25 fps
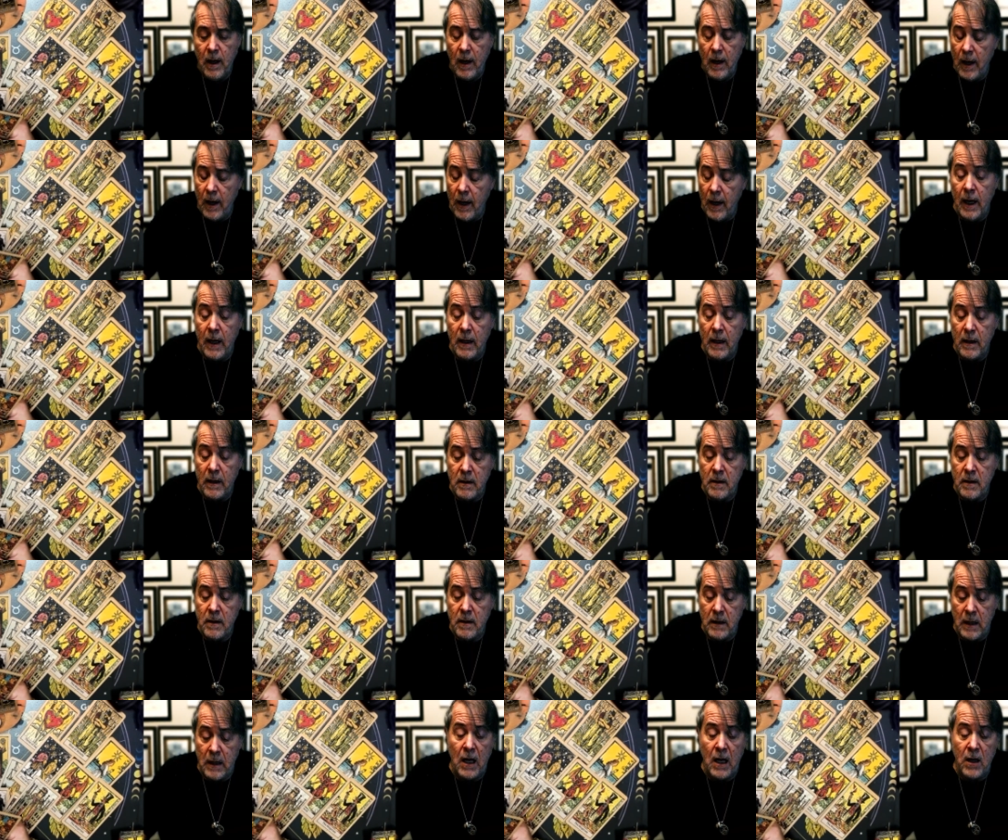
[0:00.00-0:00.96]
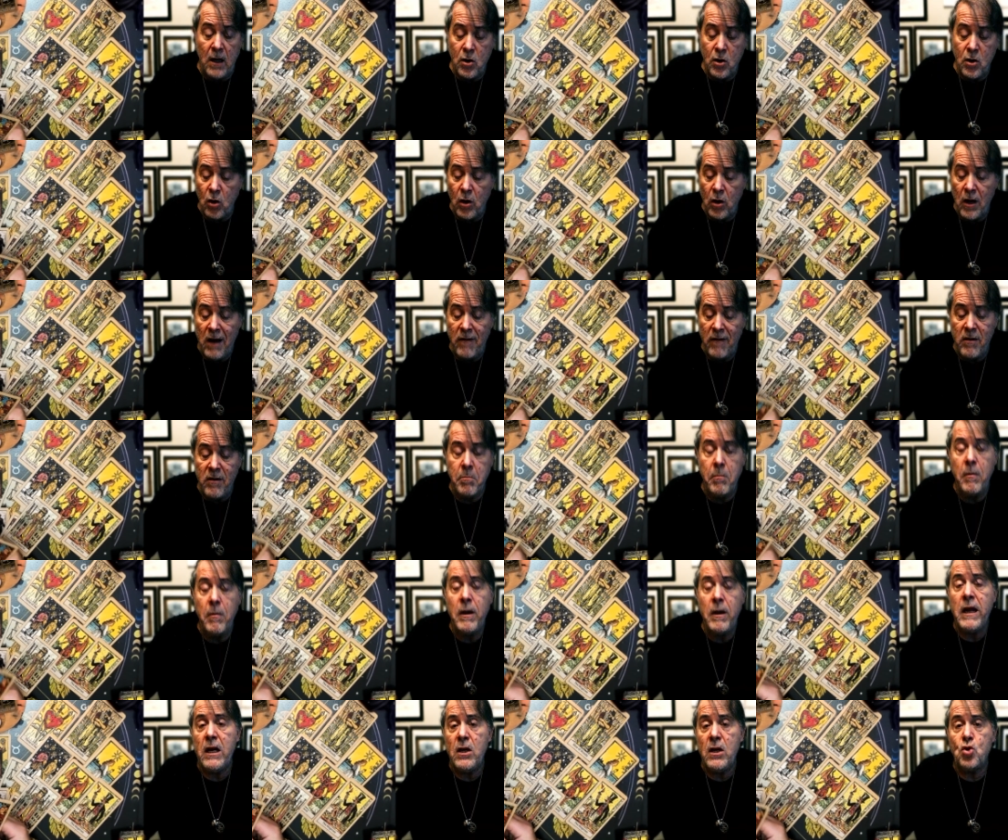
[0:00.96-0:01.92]
And yeah, you're going to have a
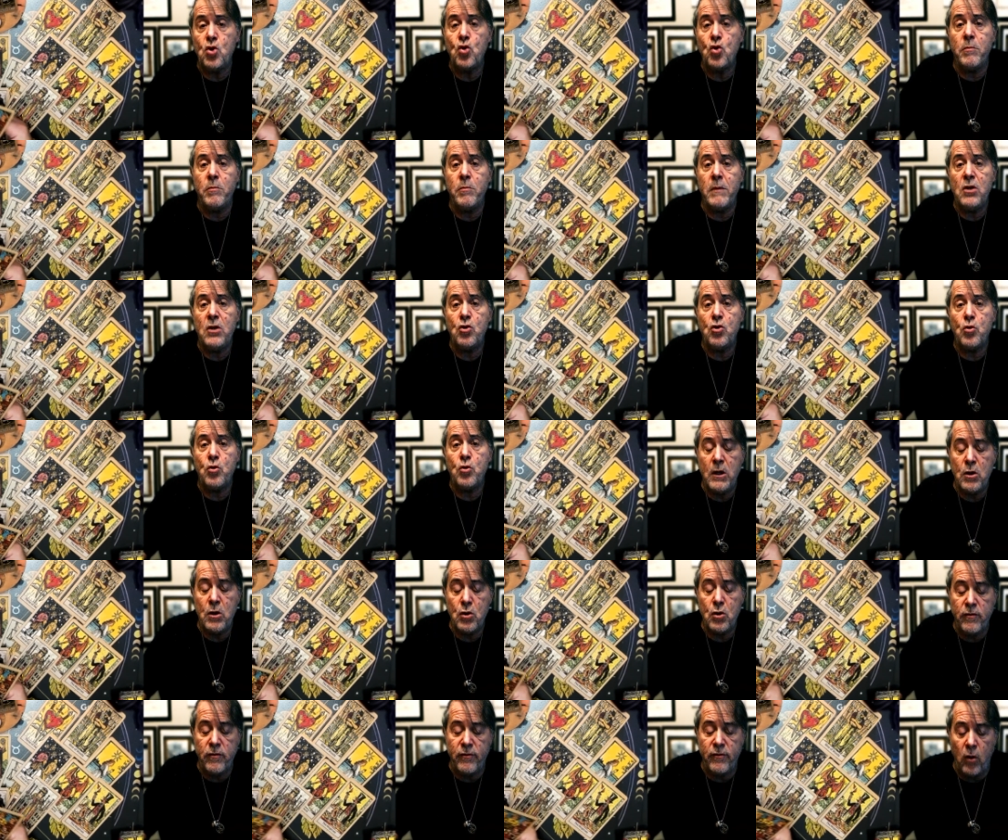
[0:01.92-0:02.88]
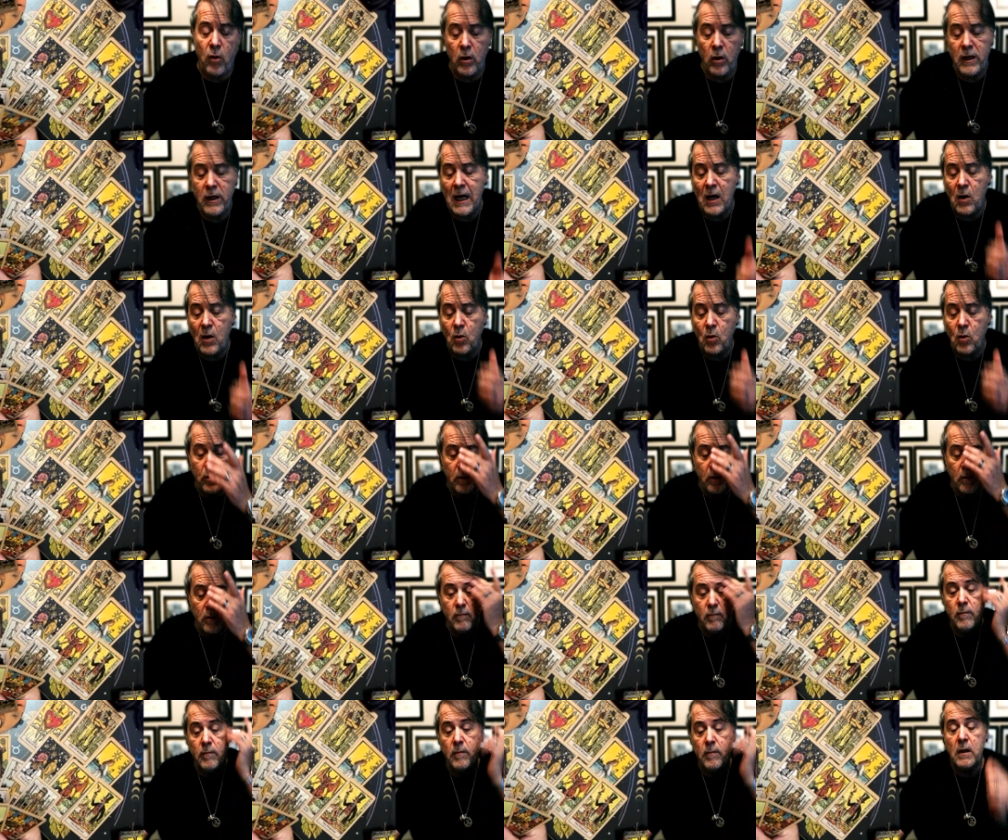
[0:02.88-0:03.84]
major falling out.
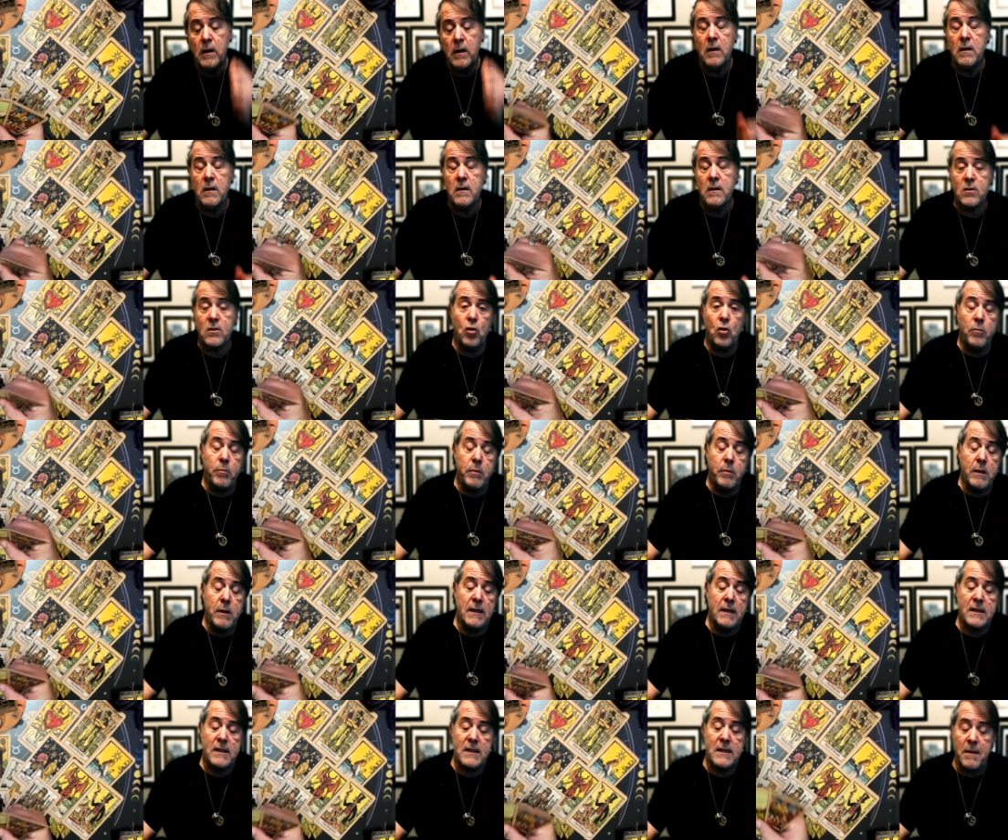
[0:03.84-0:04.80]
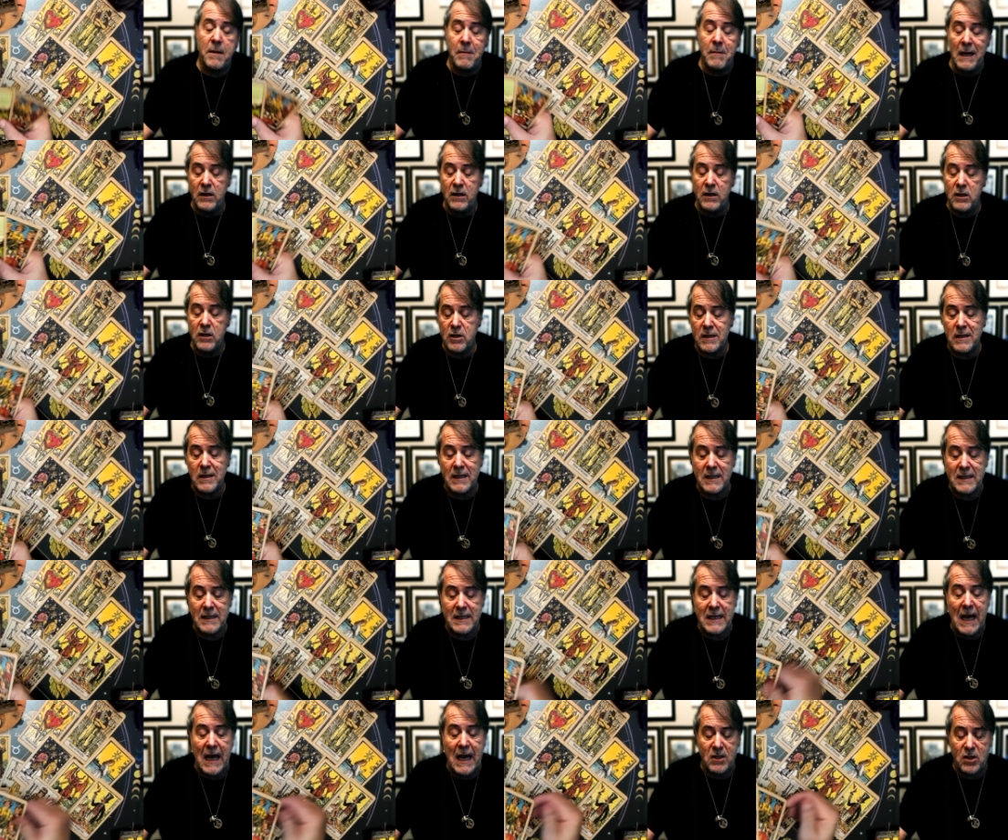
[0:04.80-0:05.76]
It's going to be a
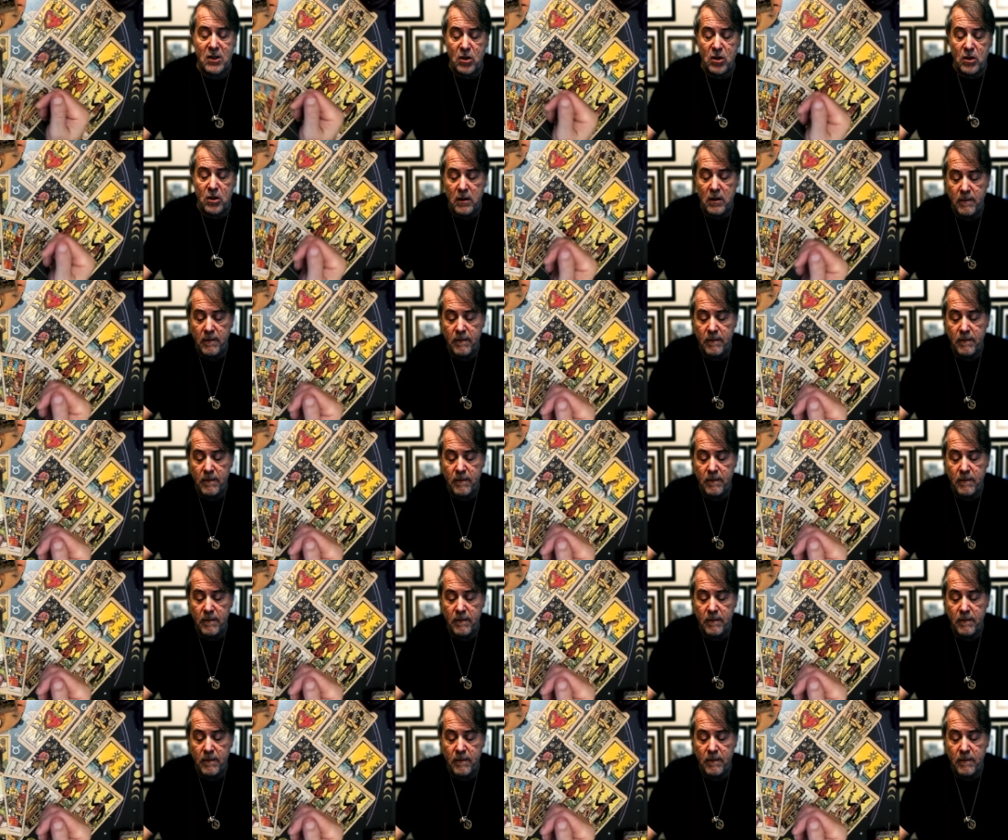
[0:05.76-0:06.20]
semi-disaster.